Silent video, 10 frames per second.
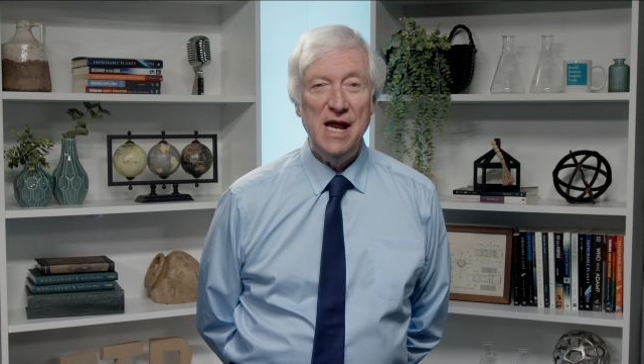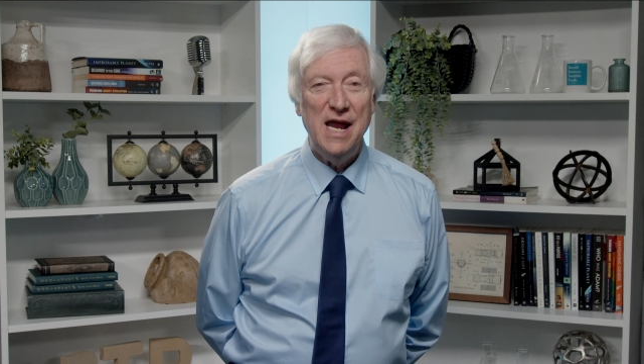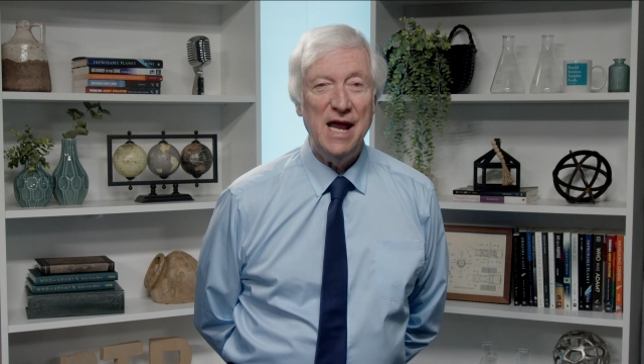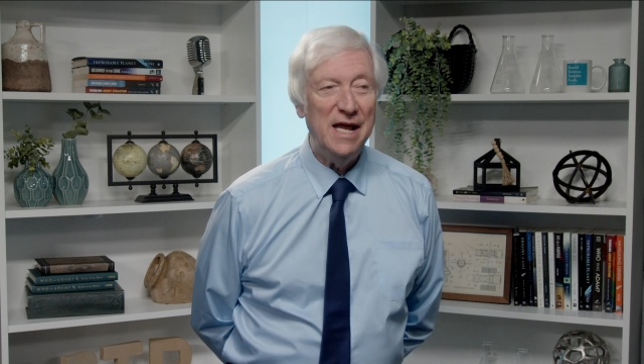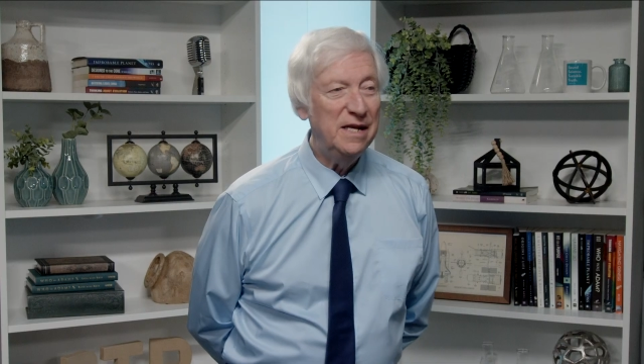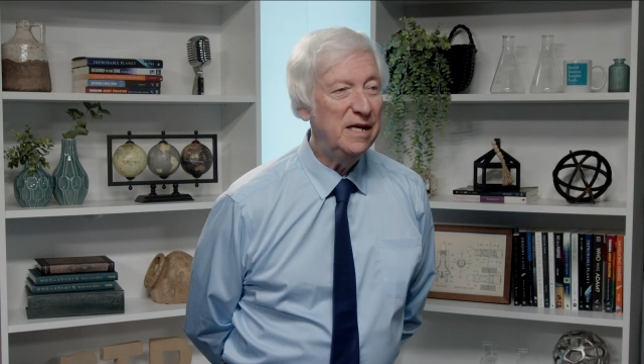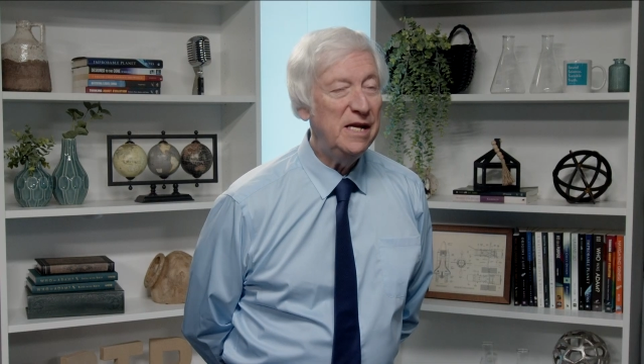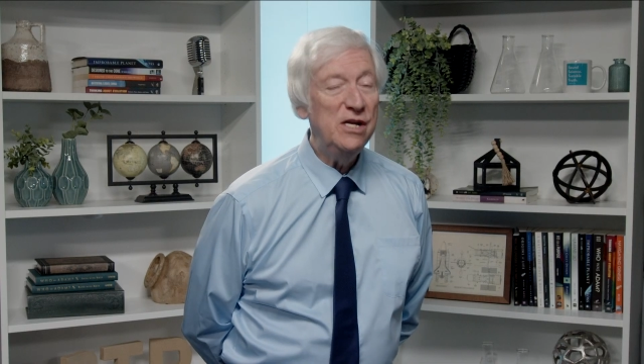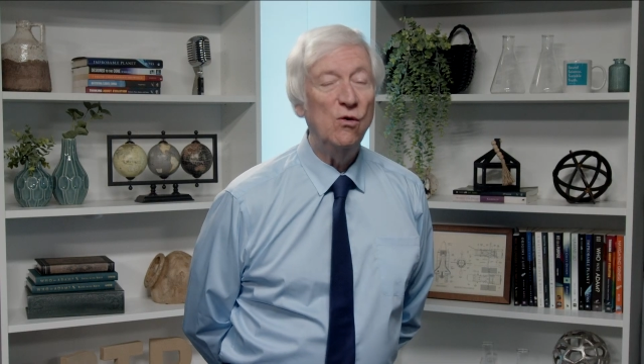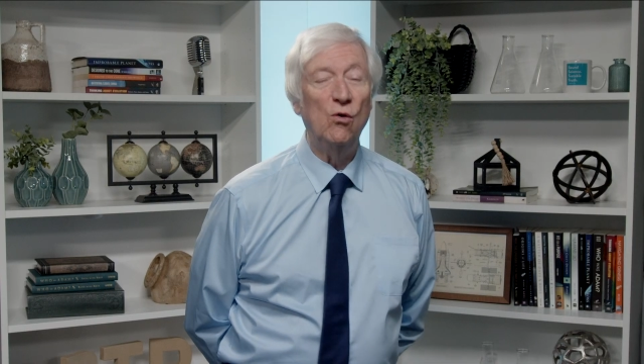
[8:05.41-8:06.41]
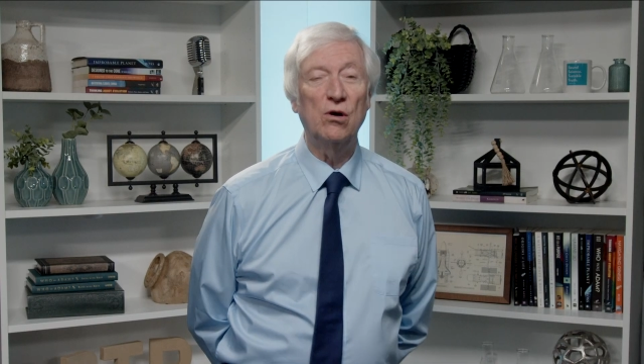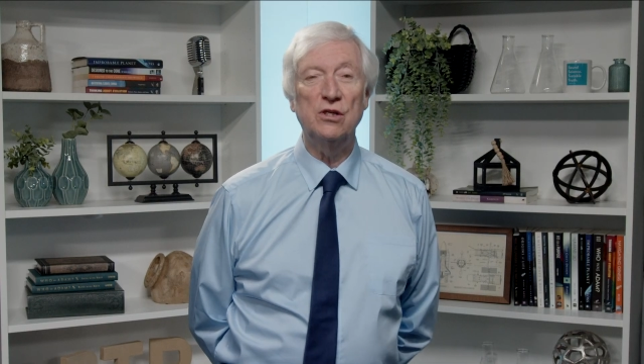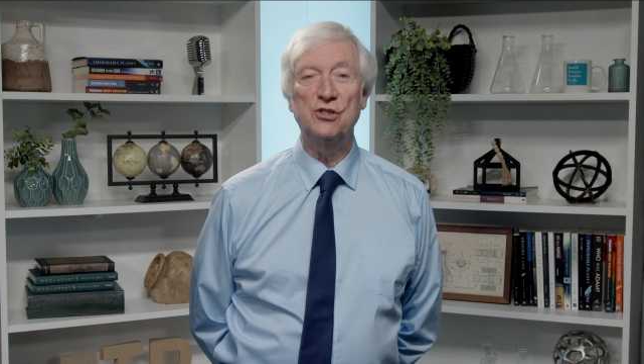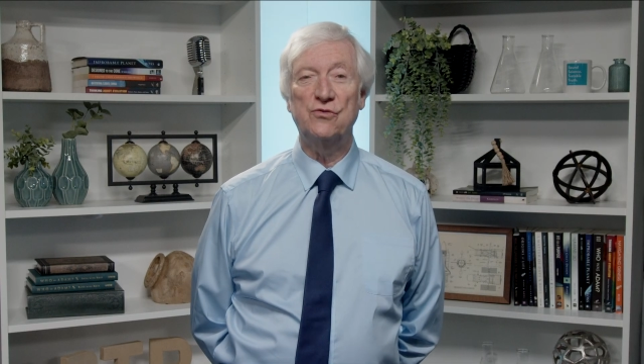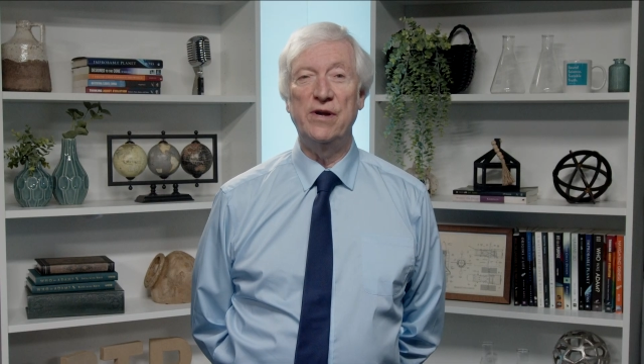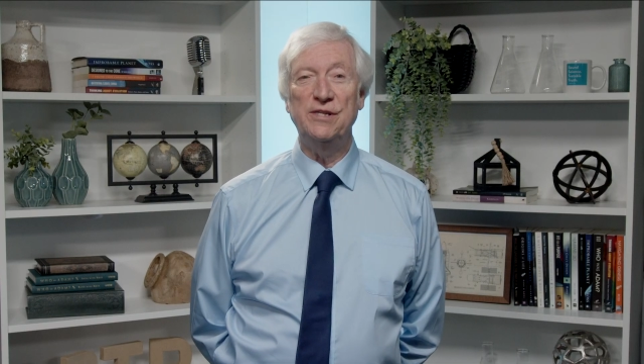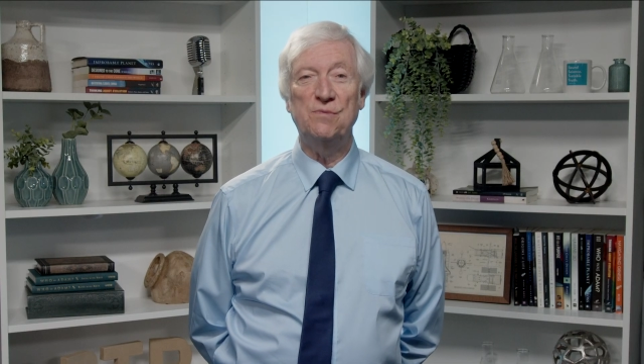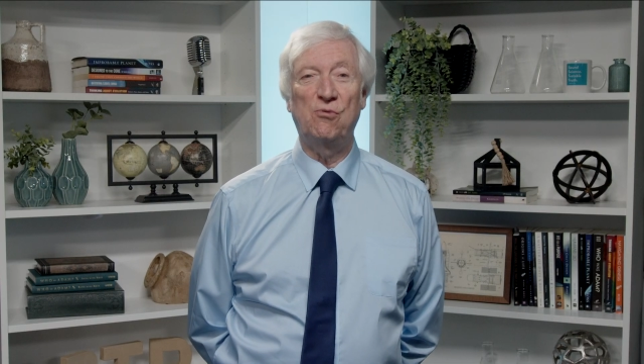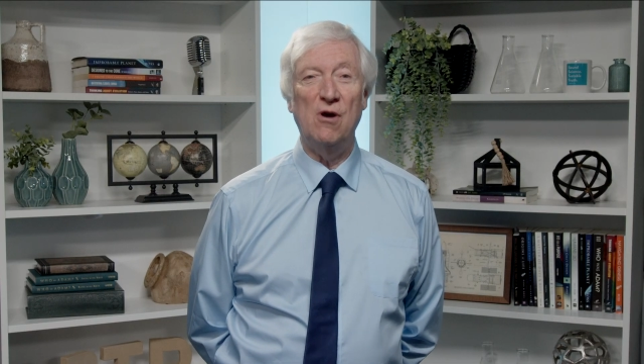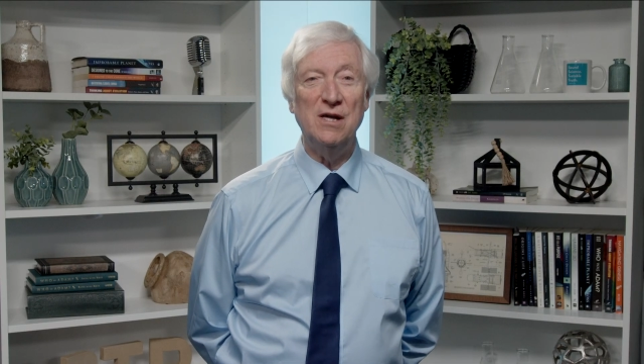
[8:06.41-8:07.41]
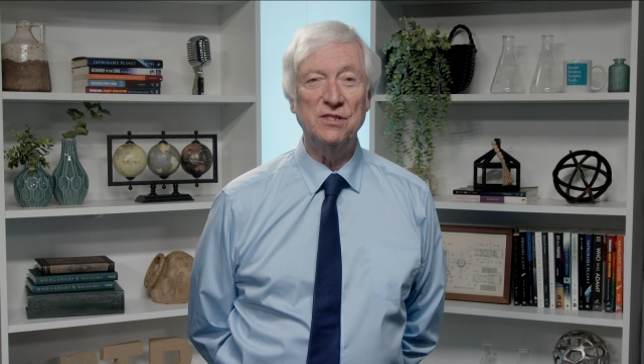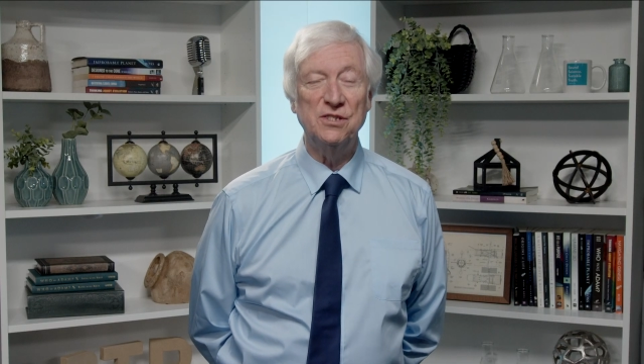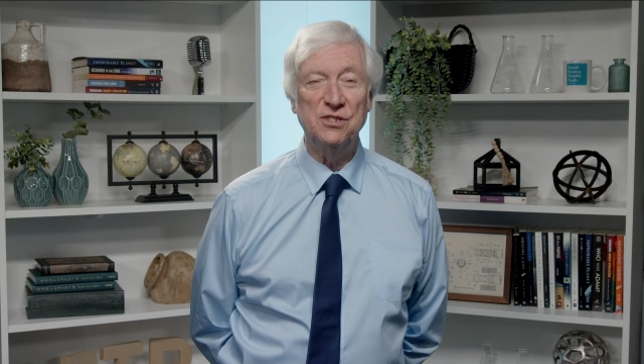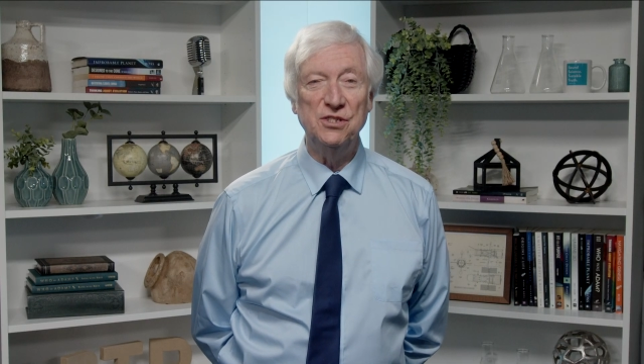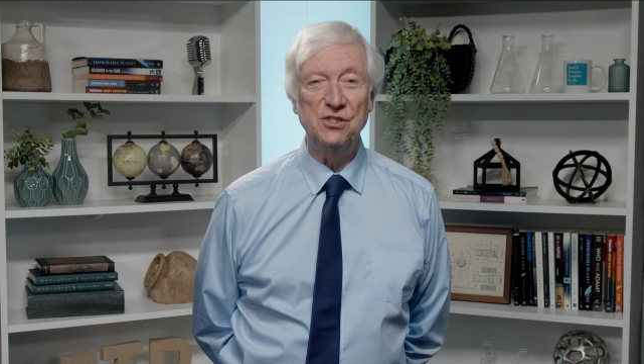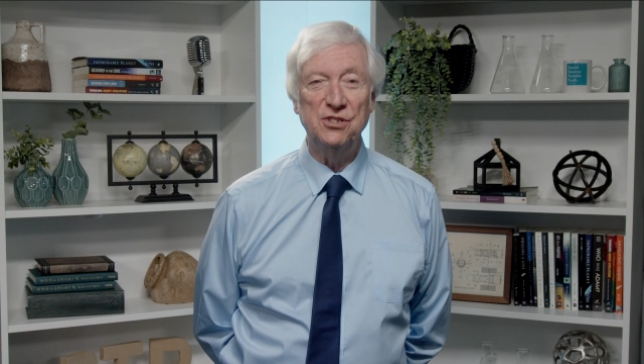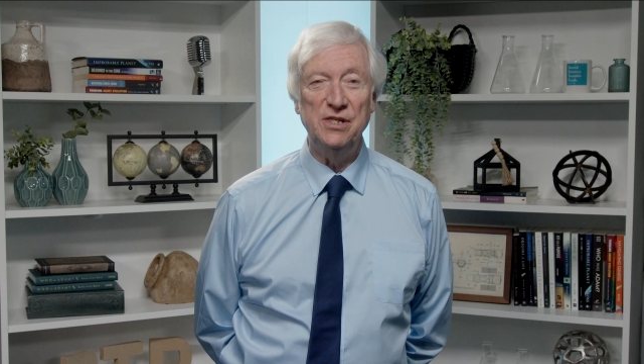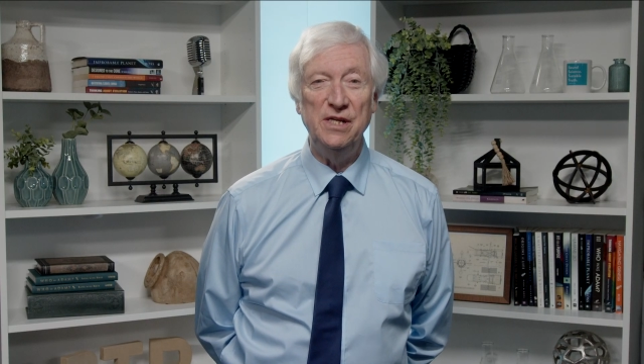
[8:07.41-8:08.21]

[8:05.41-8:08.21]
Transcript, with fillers: and He orchestrates processes